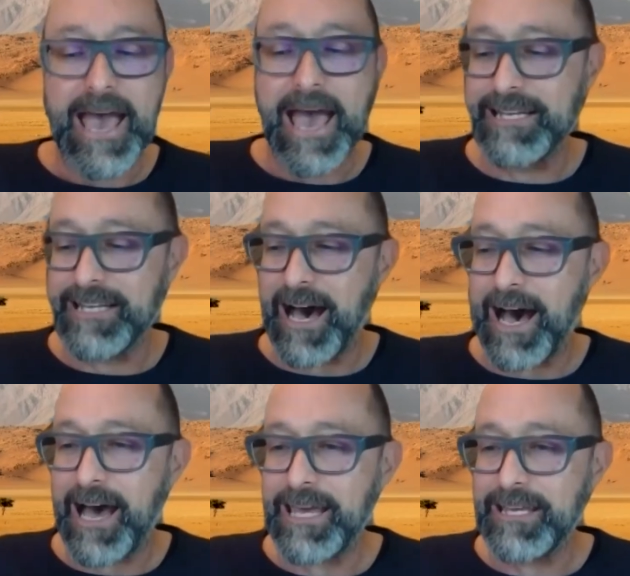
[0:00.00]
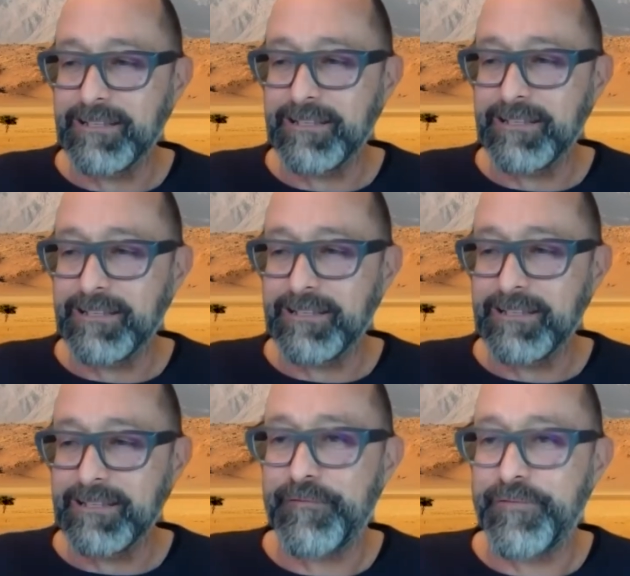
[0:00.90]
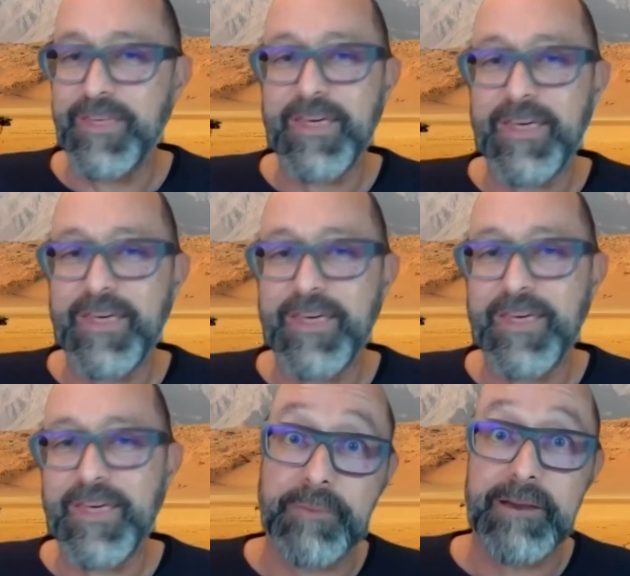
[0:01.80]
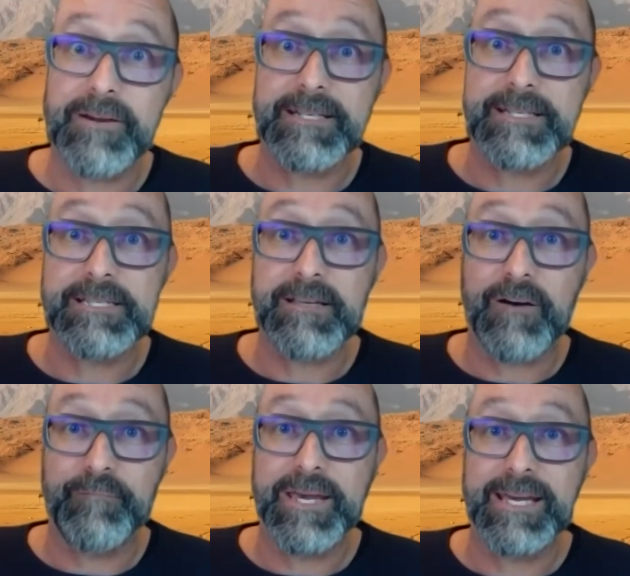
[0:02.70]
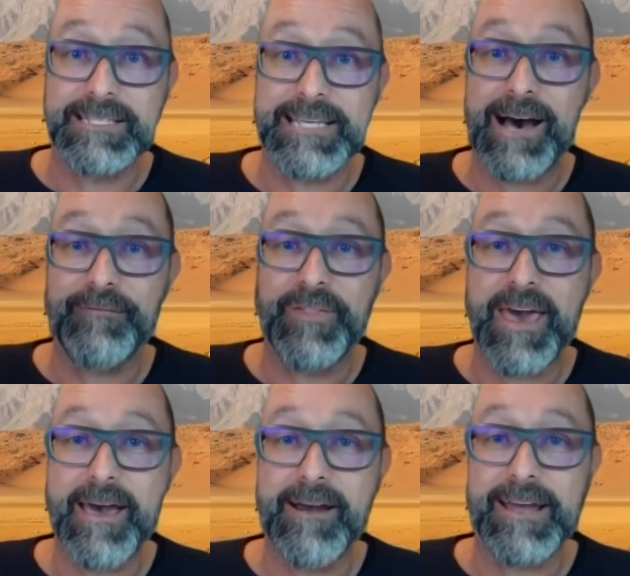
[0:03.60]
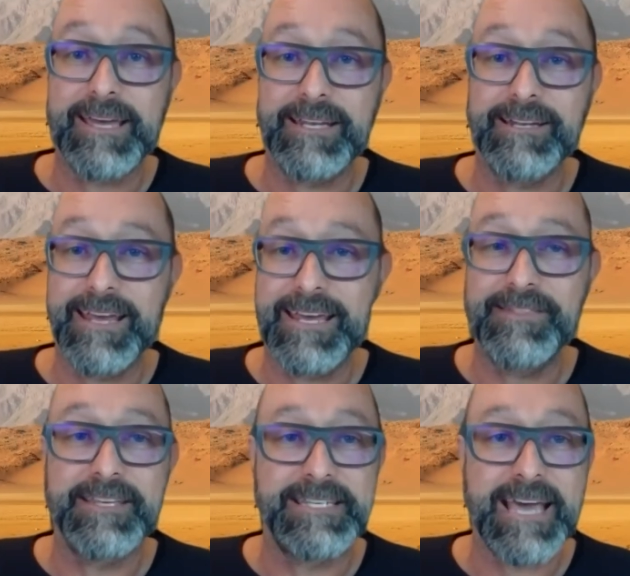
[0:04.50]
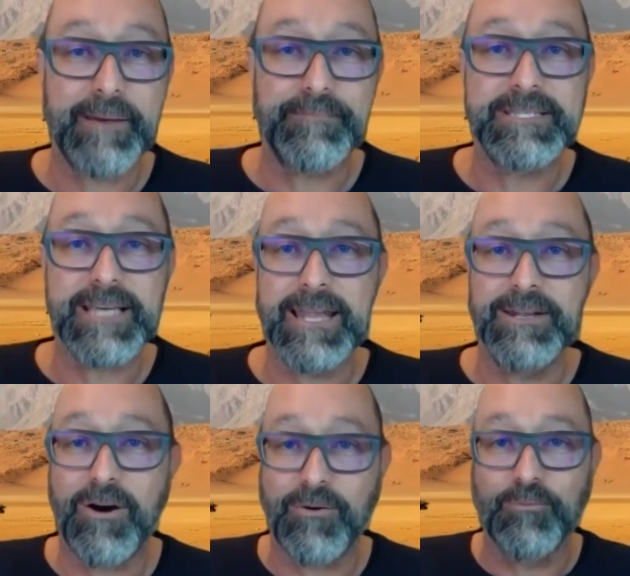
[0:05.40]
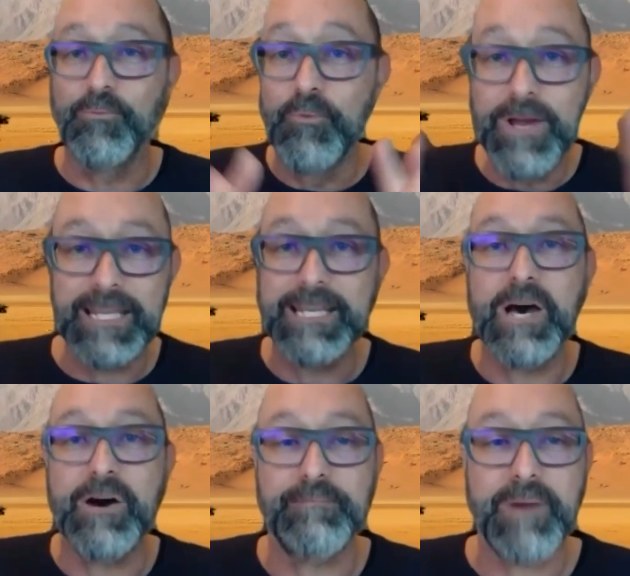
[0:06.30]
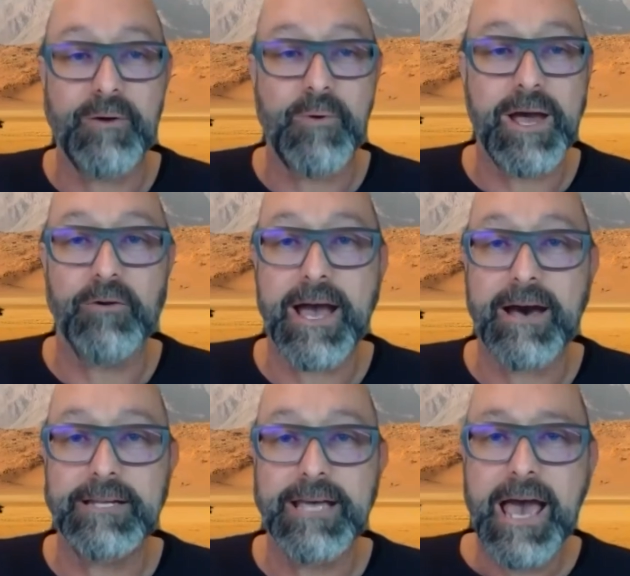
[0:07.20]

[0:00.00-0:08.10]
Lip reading: And I love that experience of being down there in the depths and not really knowing my way around.